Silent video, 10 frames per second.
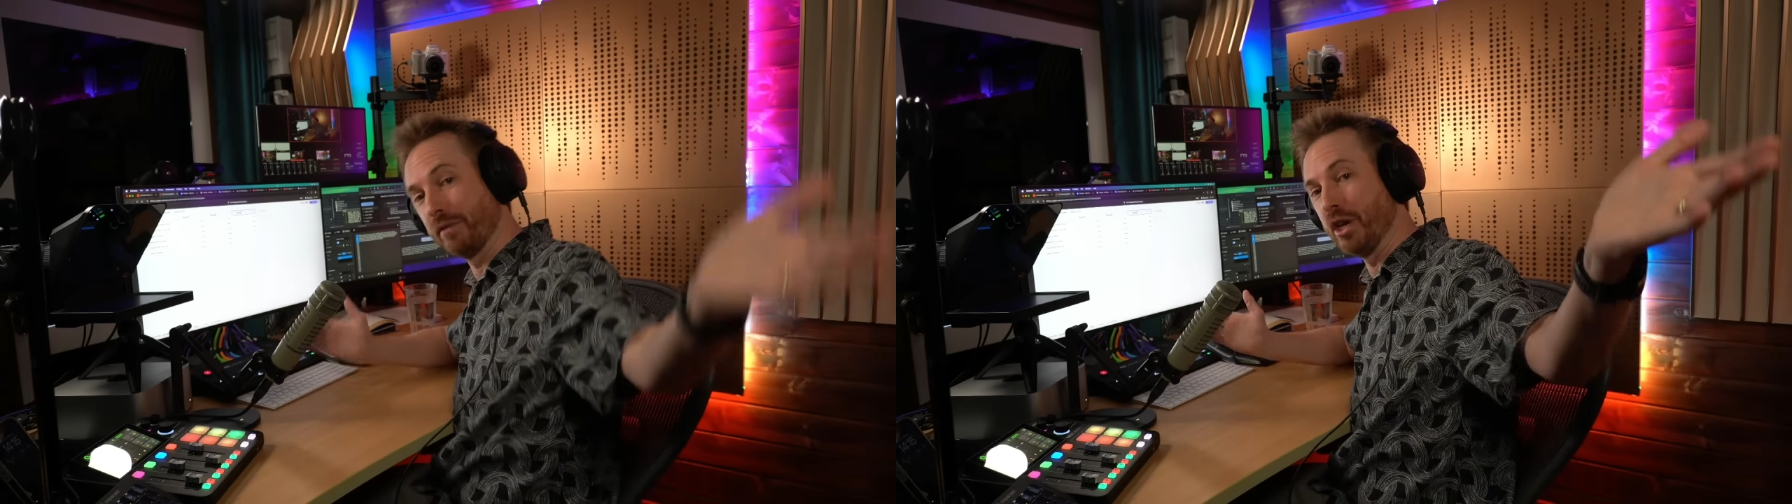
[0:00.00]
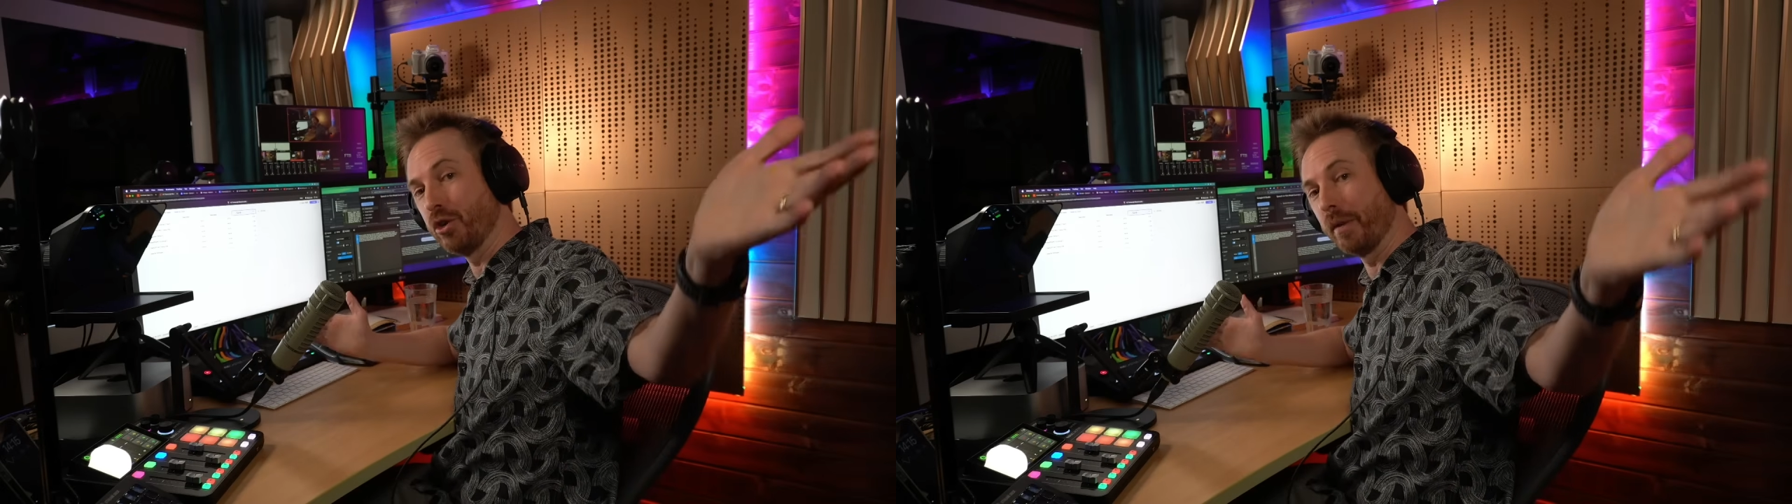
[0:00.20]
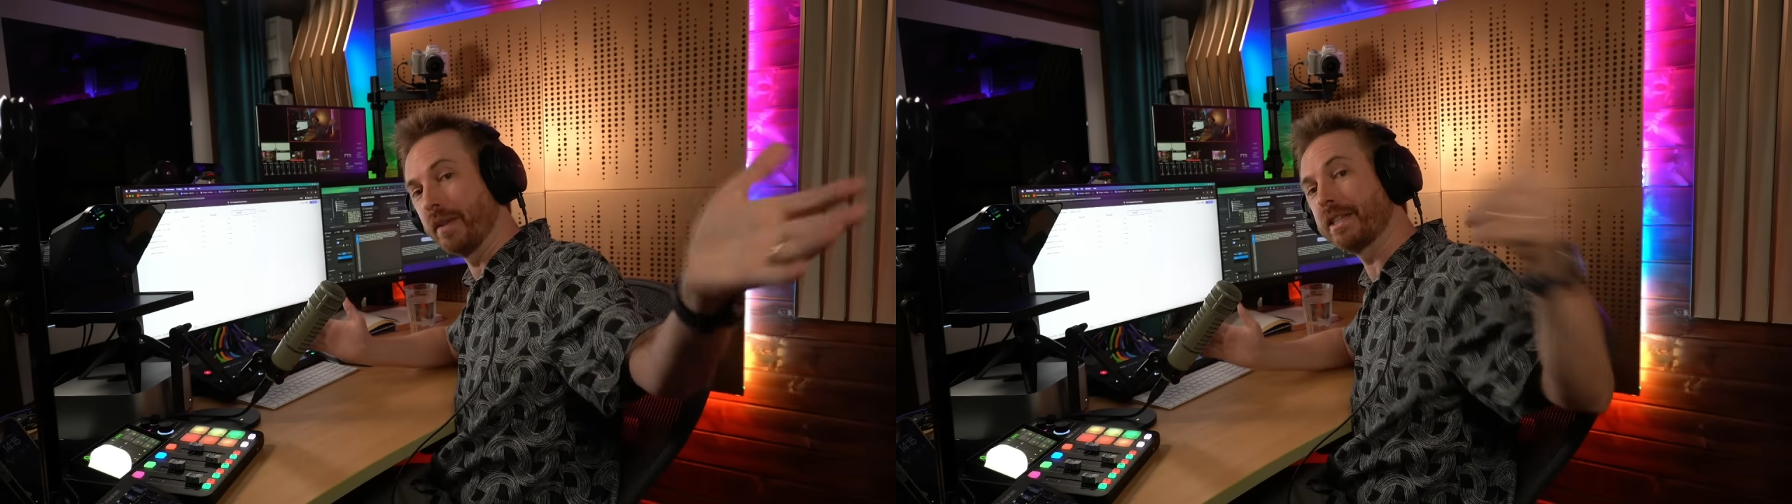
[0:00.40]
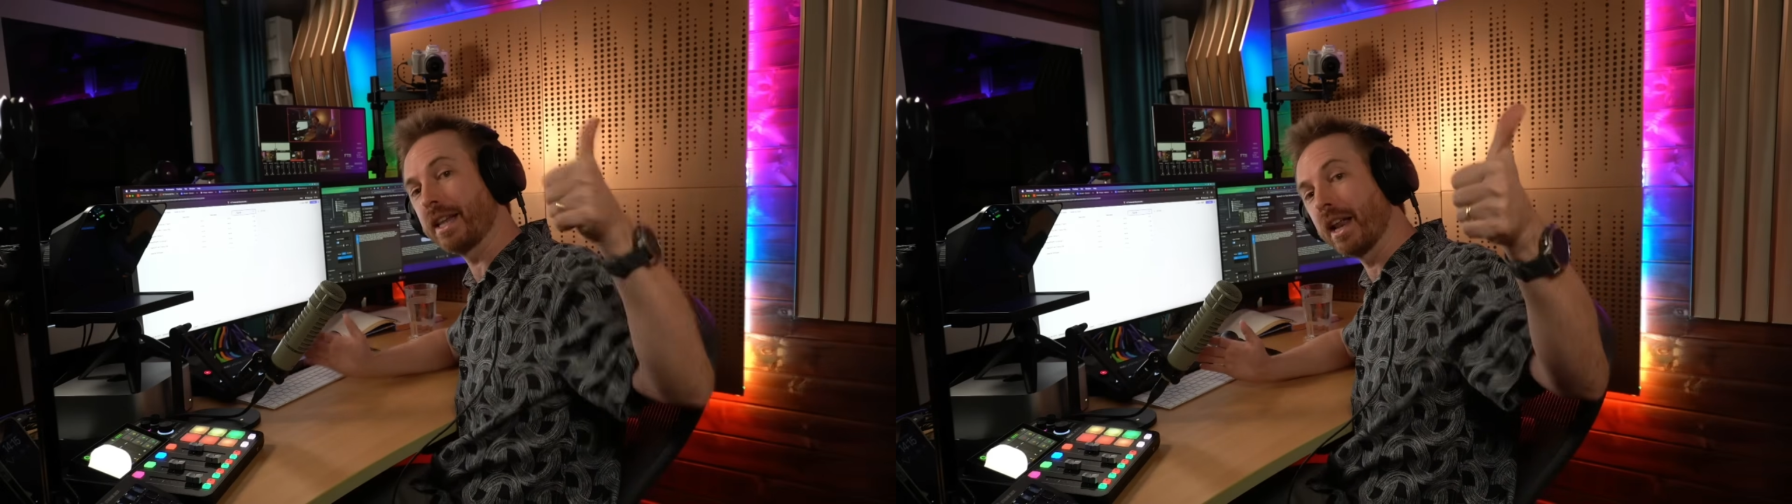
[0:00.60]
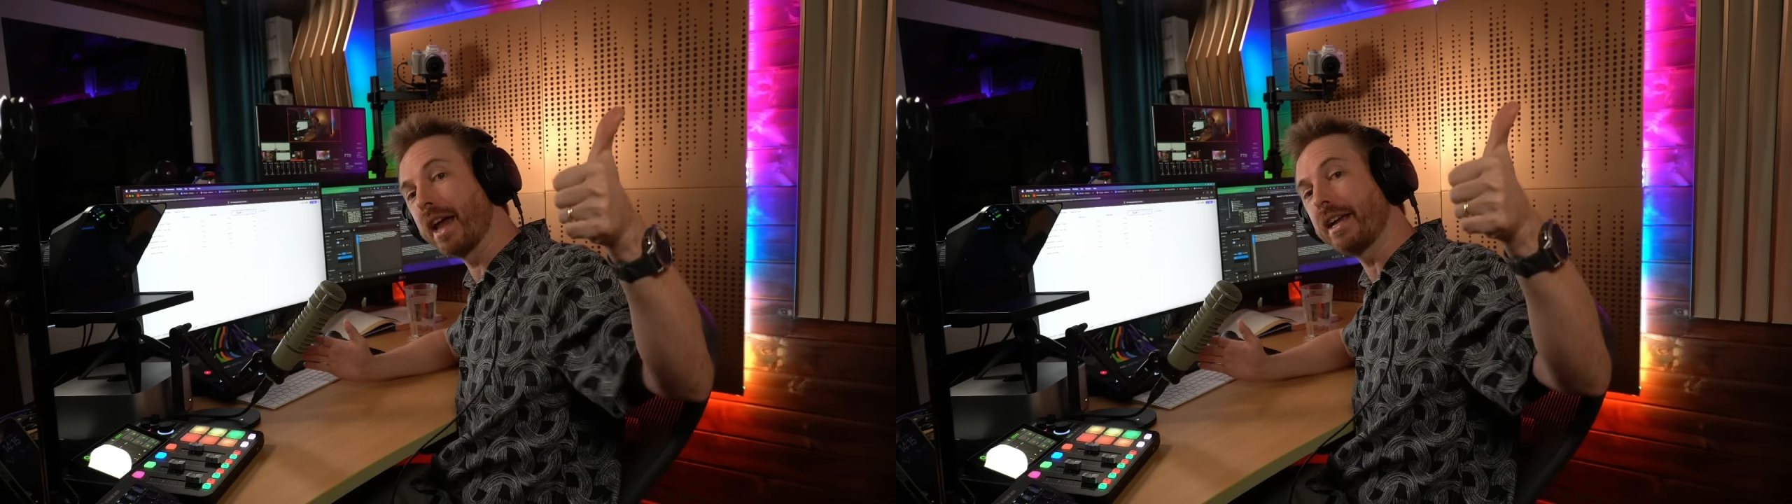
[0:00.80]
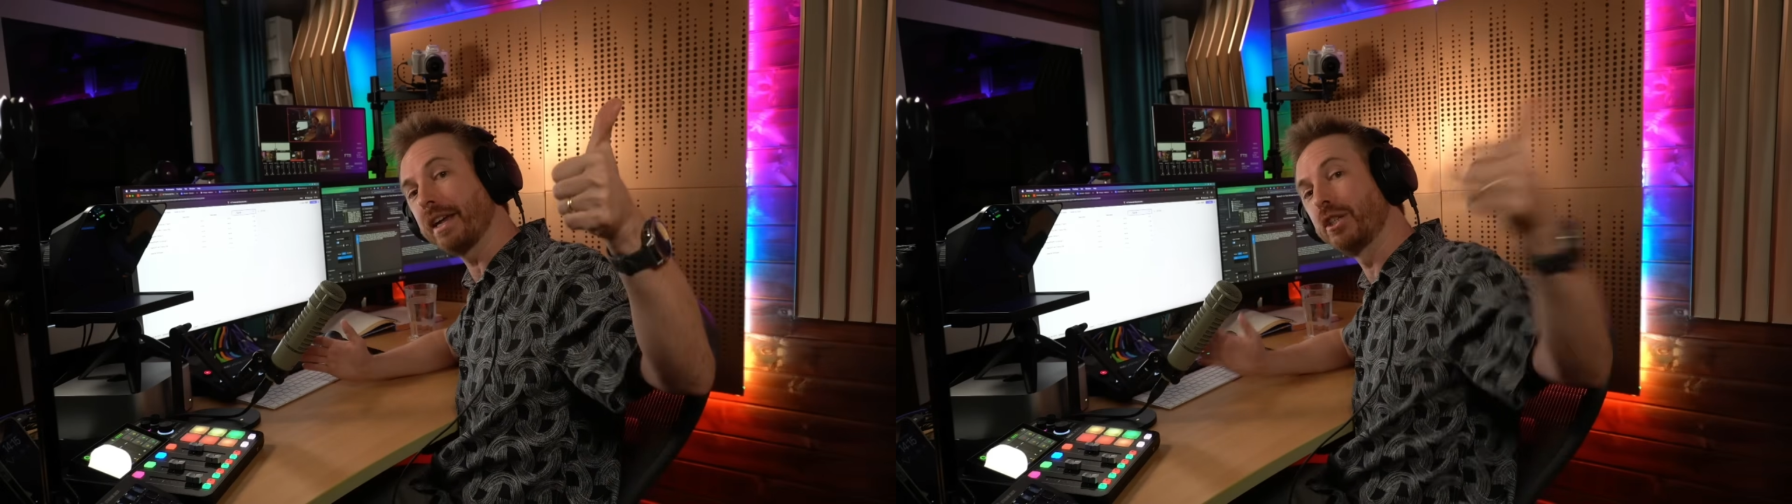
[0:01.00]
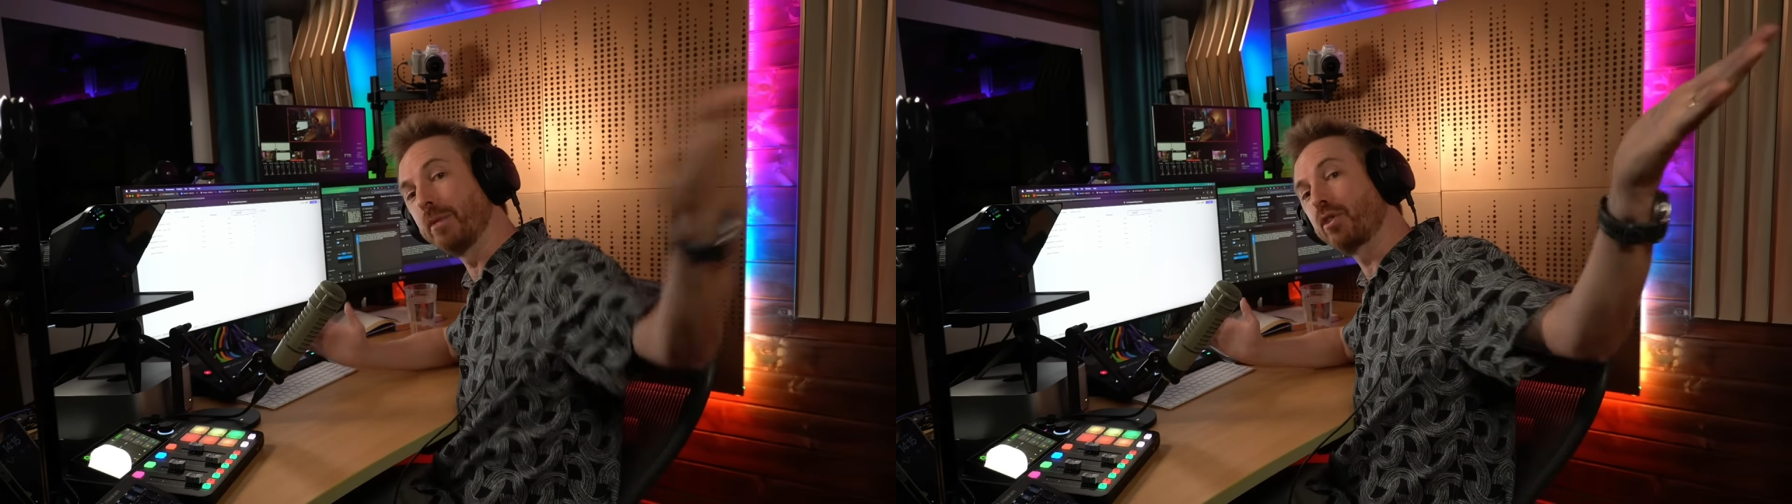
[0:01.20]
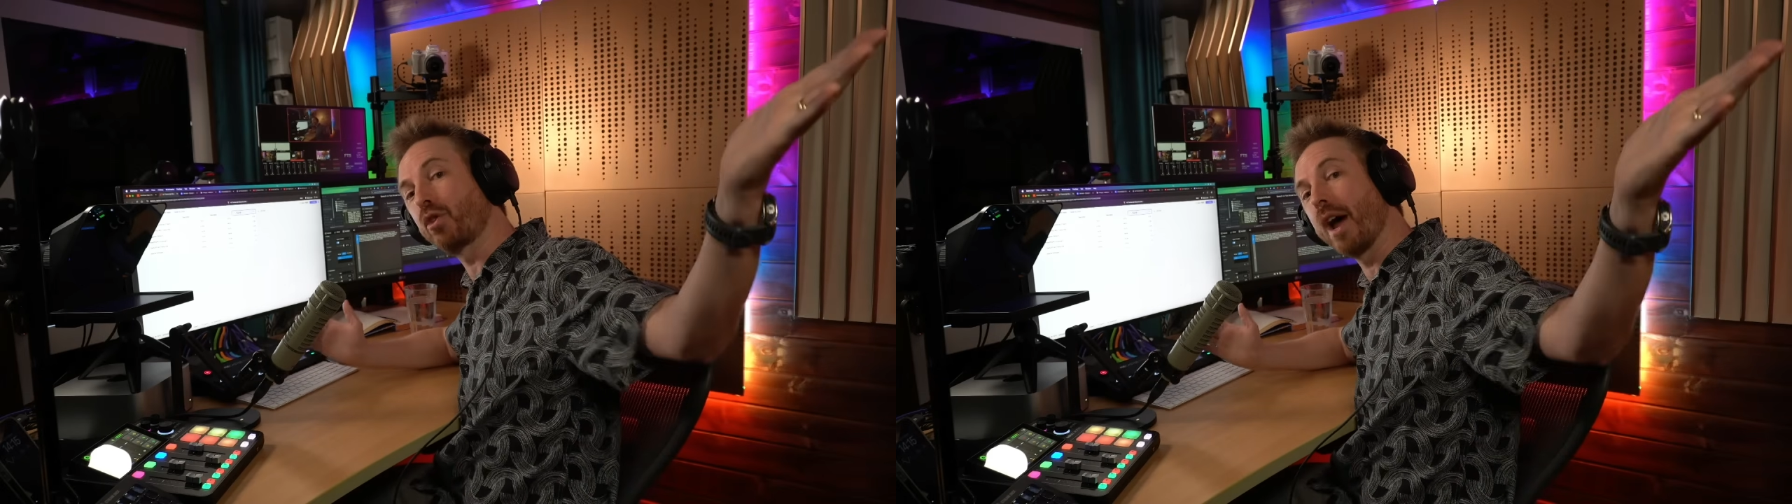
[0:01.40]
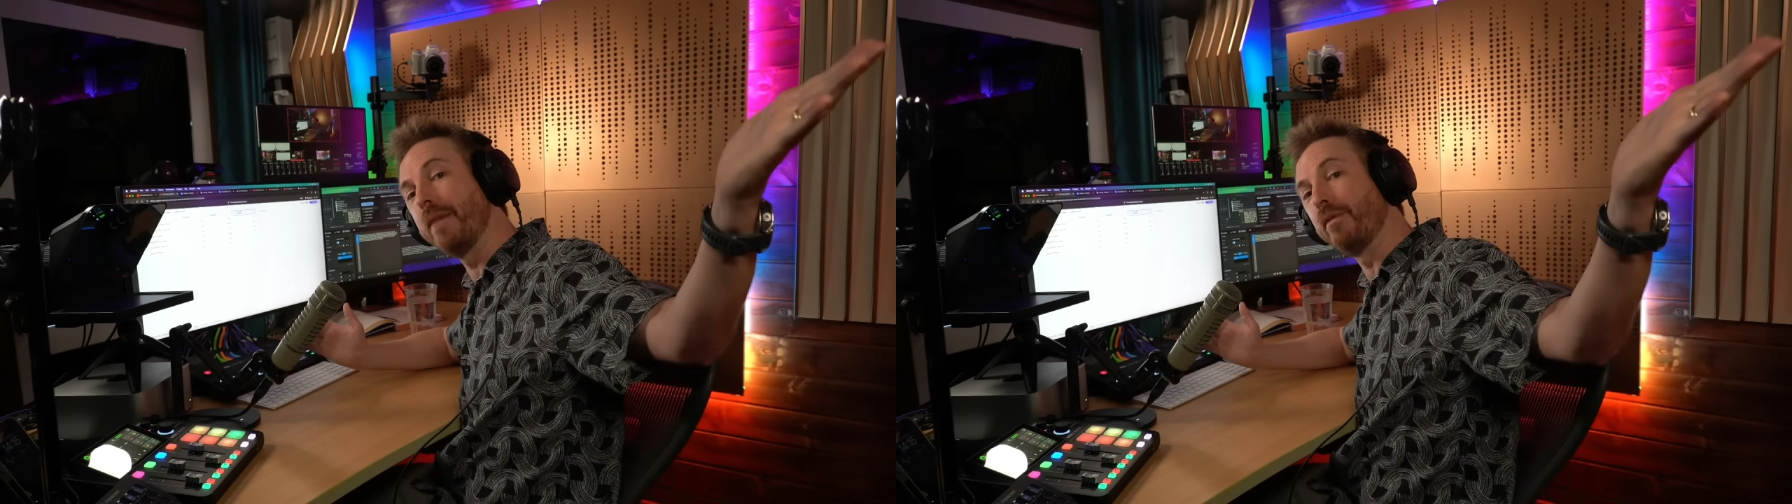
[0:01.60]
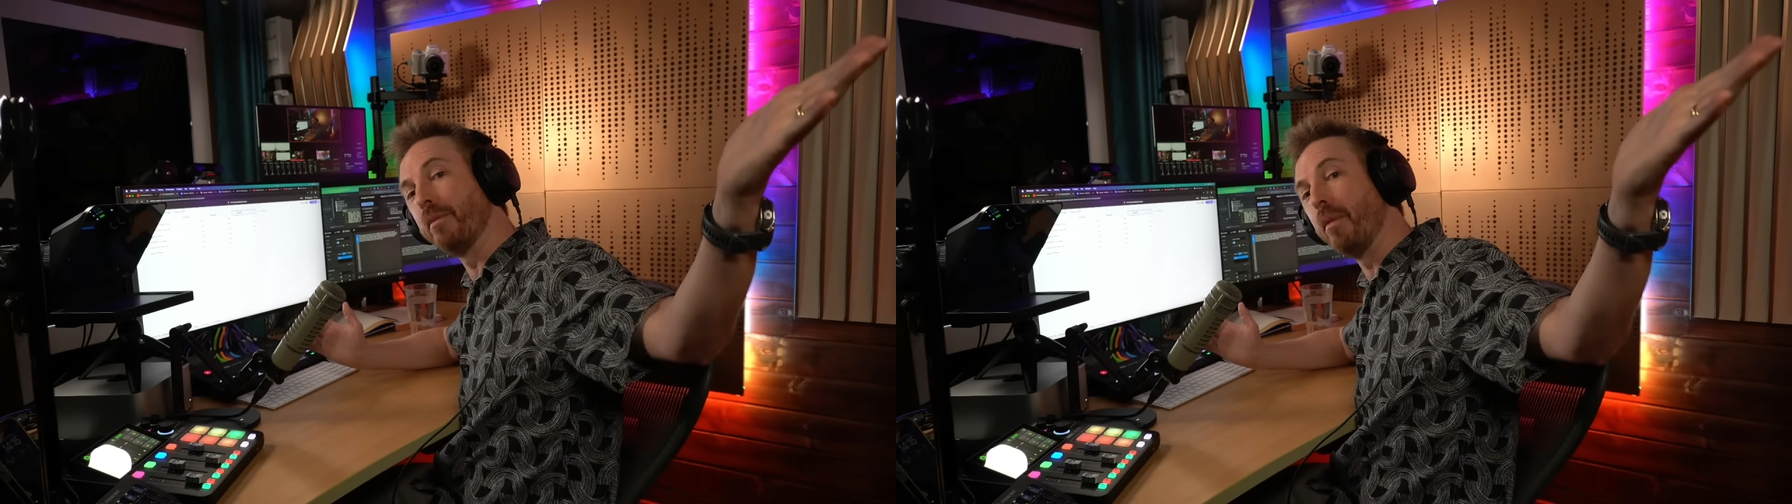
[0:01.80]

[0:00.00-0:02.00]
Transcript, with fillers: If you enjoyed this, like, subscribe